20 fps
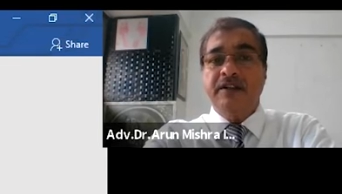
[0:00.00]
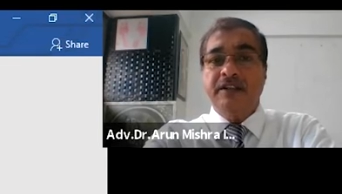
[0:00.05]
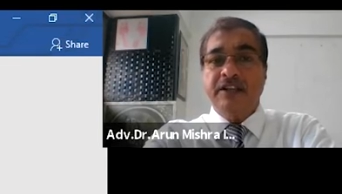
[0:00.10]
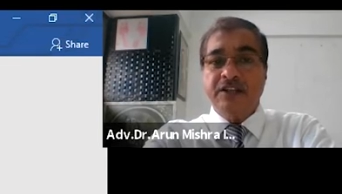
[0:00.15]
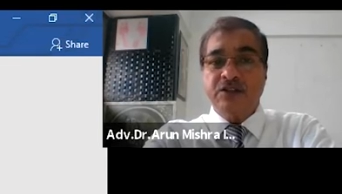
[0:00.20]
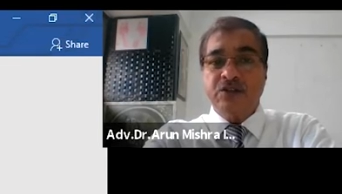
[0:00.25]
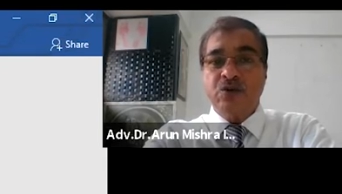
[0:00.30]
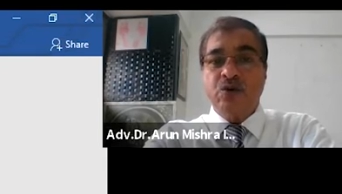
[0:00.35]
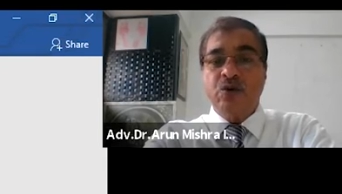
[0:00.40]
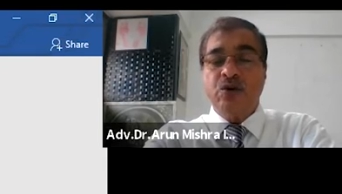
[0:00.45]

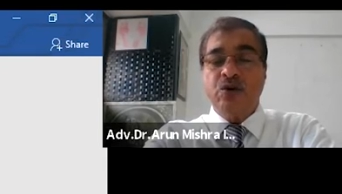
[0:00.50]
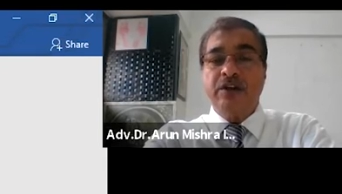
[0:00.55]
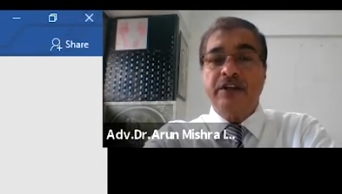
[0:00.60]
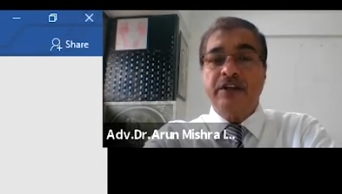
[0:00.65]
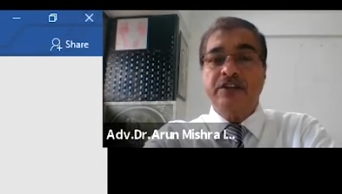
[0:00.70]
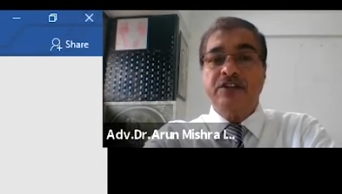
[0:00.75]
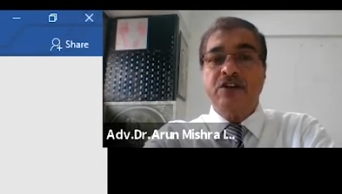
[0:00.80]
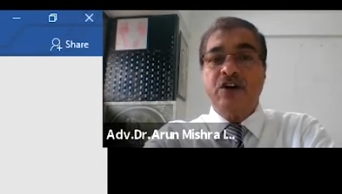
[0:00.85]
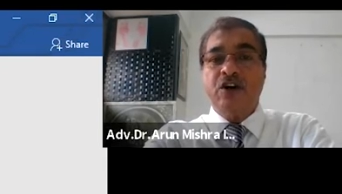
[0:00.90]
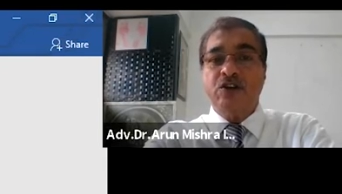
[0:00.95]
This court
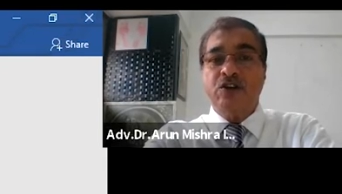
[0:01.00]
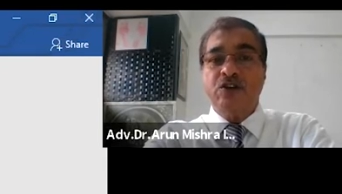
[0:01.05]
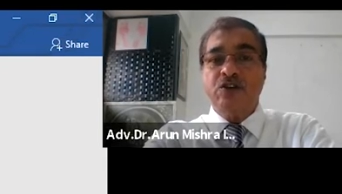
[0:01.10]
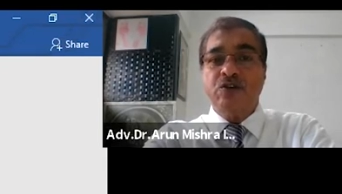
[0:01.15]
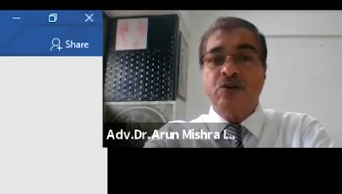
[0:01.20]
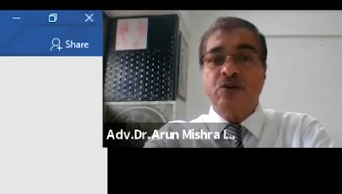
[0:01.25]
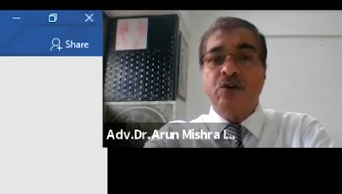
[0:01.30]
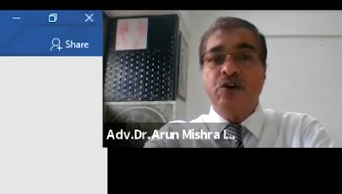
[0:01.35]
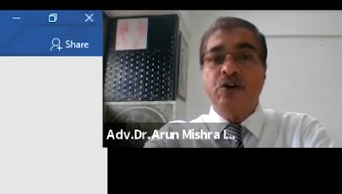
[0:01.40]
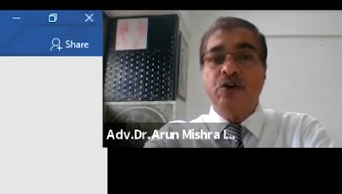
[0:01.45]
is
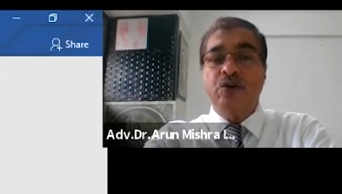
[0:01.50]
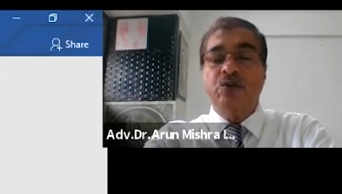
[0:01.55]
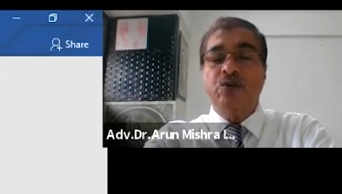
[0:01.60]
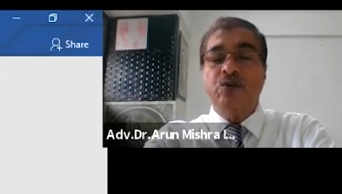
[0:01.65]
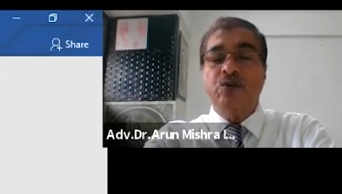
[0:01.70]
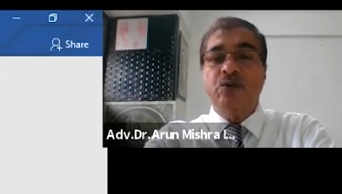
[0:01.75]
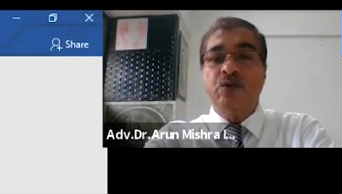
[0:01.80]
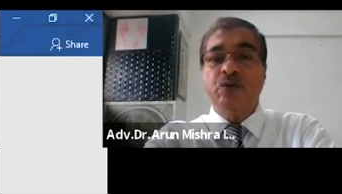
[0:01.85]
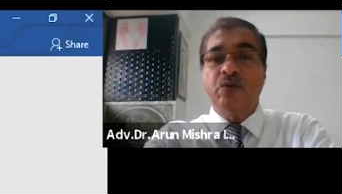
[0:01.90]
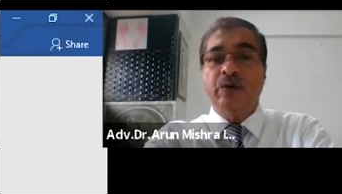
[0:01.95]
also going to
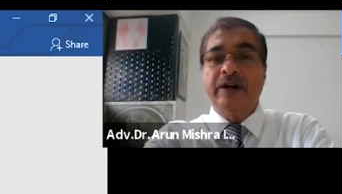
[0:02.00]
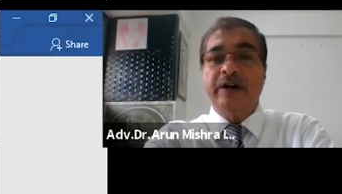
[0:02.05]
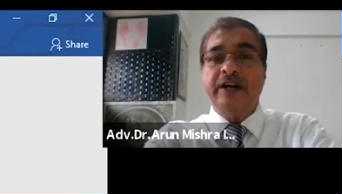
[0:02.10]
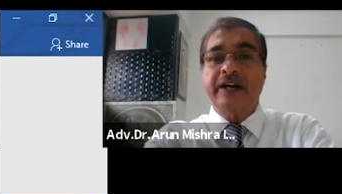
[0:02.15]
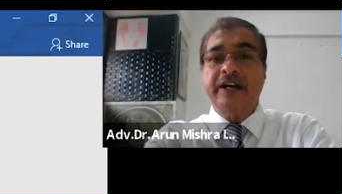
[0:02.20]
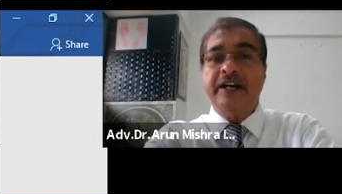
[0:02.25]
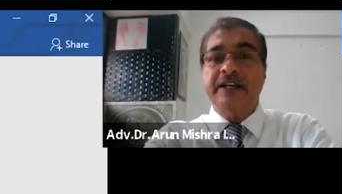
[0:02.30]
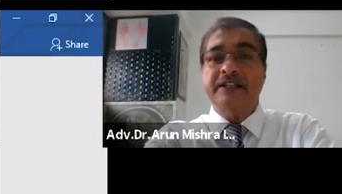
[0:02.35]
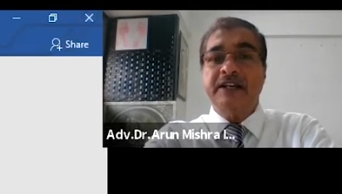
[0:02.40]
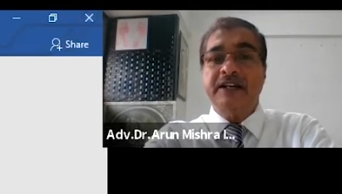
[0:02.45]
work
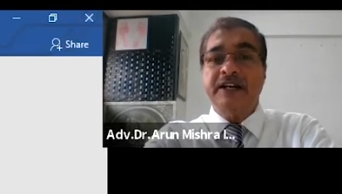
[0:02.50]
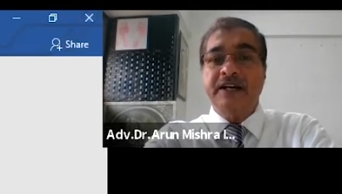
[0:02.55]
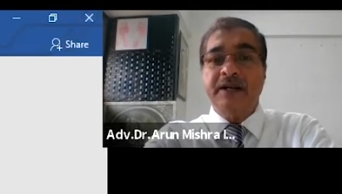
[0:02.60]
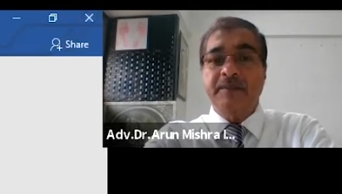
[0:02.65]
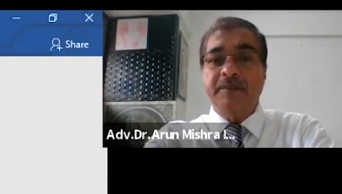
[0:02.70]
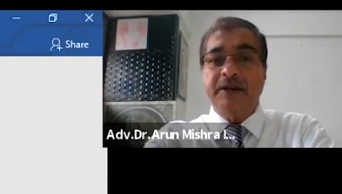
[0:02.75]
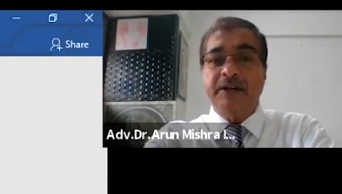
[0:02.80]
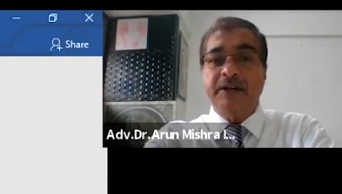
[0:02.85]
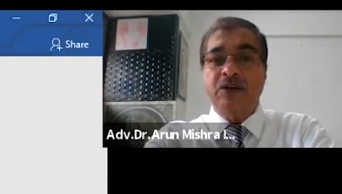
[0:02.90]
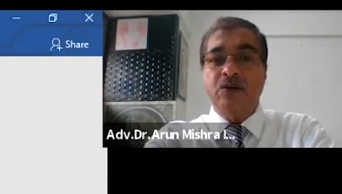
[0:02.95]
as a
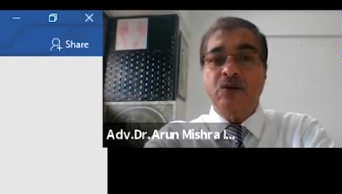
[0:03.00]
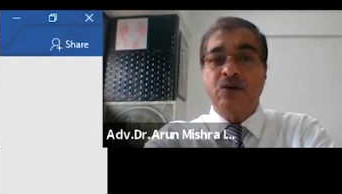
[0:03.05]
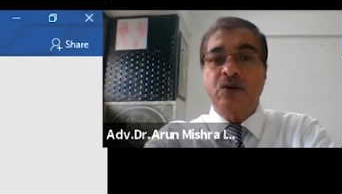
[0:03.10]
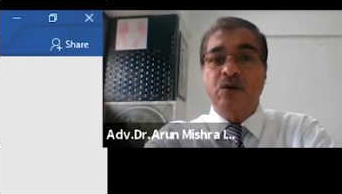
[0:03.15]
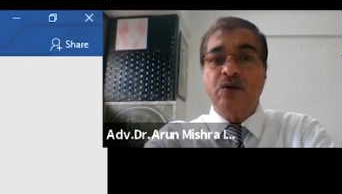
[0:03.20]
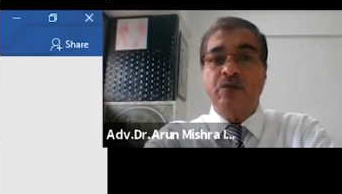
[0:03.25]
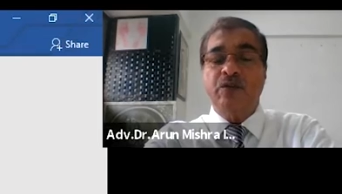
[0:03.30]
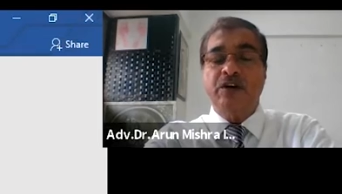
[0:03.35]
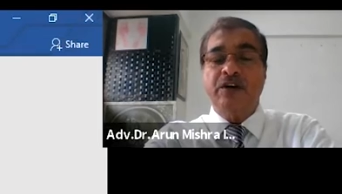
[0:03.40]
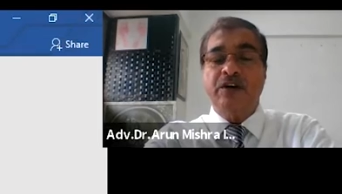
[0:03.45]
criminal
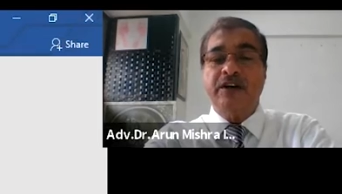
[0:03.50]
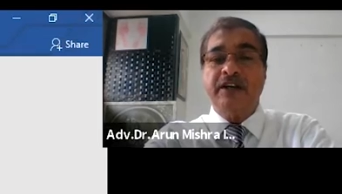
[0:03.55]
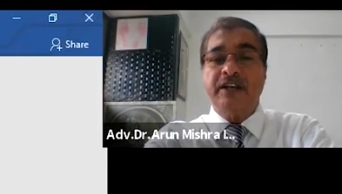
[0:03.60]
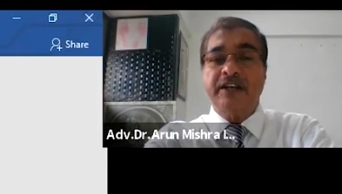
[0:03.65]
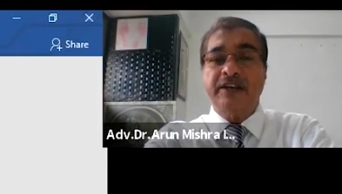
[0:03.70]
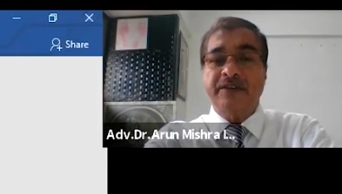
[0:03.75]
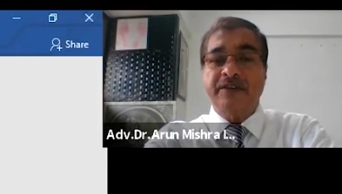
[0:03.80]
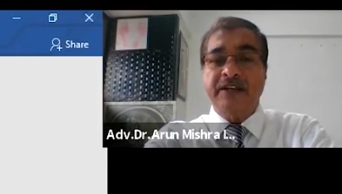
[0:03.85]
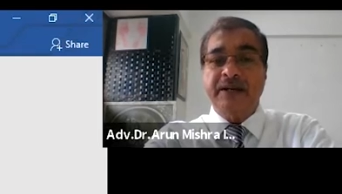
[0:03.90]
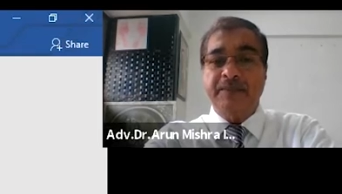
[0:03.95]
court for
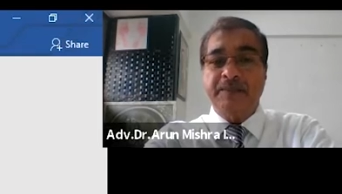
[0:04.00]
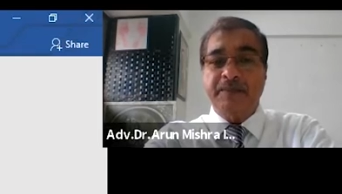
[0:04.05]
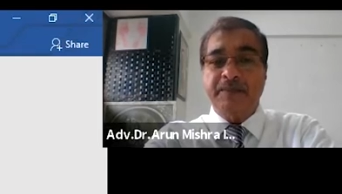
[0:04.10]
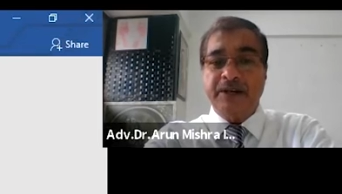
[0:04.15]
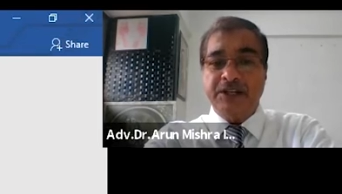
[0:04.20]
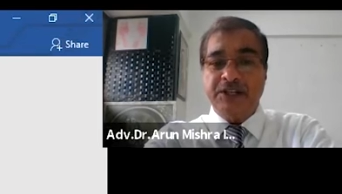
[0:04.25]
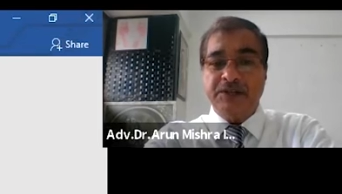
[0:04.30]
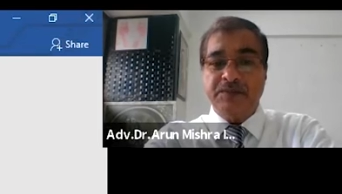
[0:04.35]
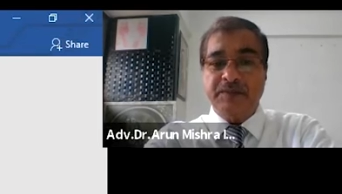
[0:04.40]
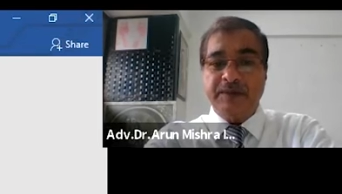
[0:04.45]
giving a
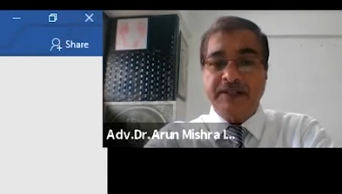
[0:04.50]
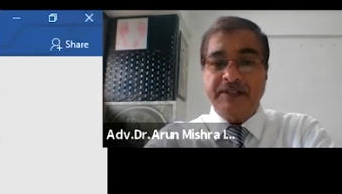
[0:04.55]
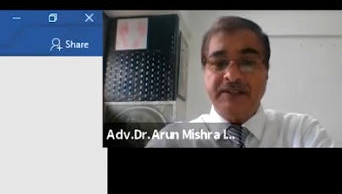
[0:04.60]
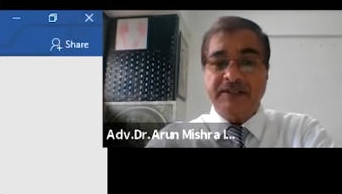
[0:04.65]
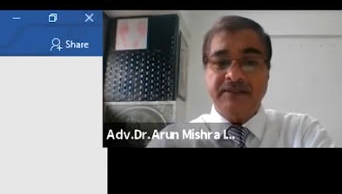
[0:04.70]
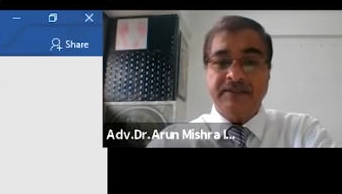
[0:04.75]
punishment.